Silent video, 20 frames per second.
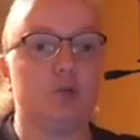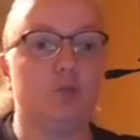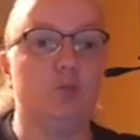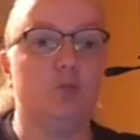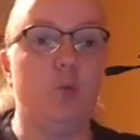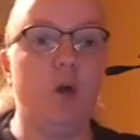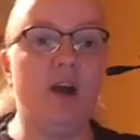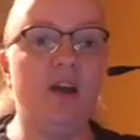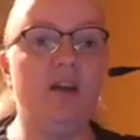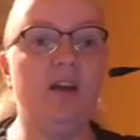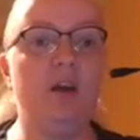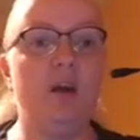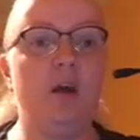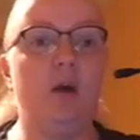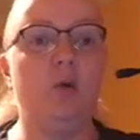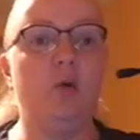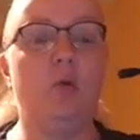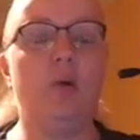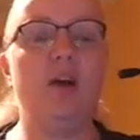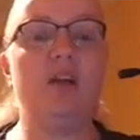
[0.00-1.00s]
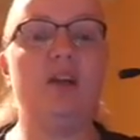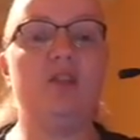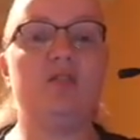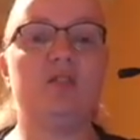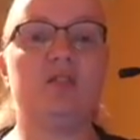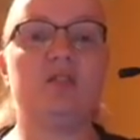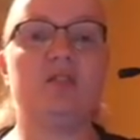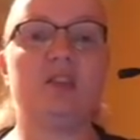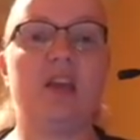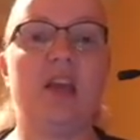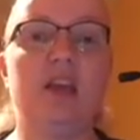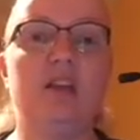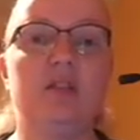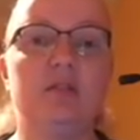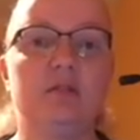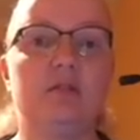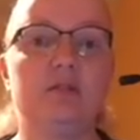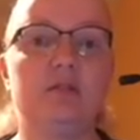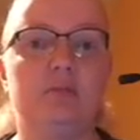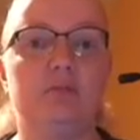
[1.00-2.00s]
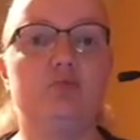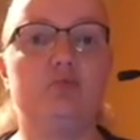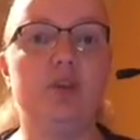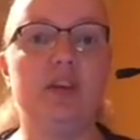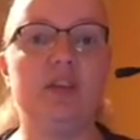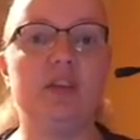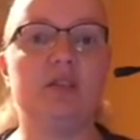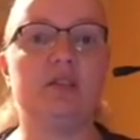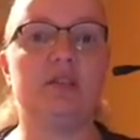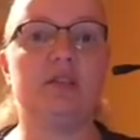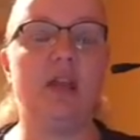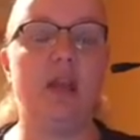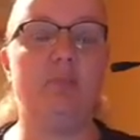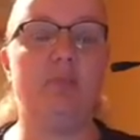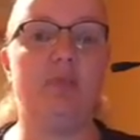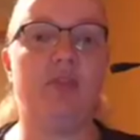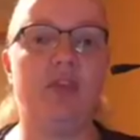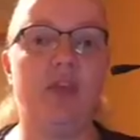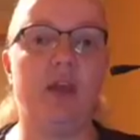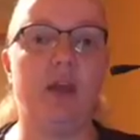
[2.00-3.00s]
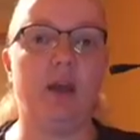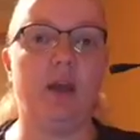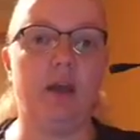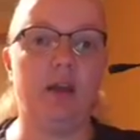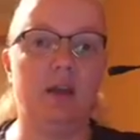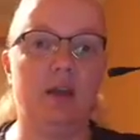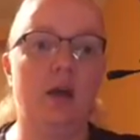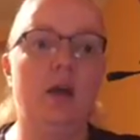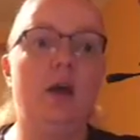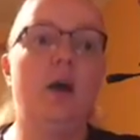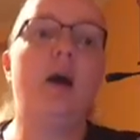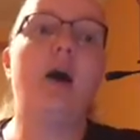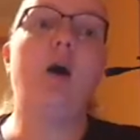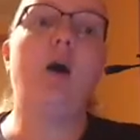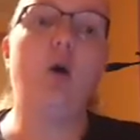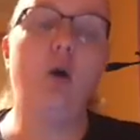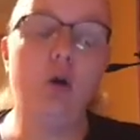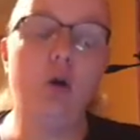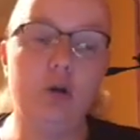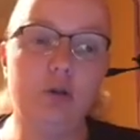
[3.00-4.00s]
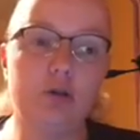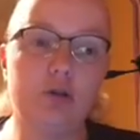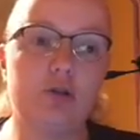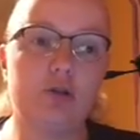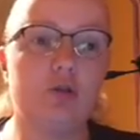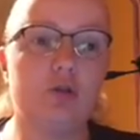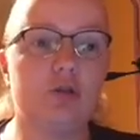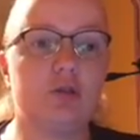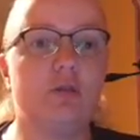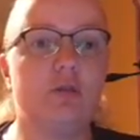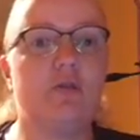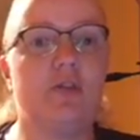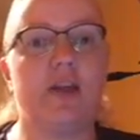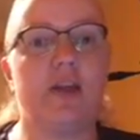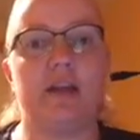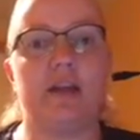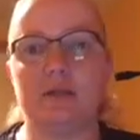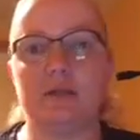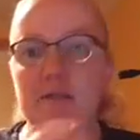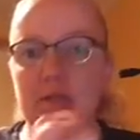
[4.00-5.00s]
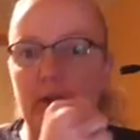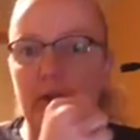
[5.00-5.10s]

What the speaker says: and why are the scales reading the same thing, and all sorts of things.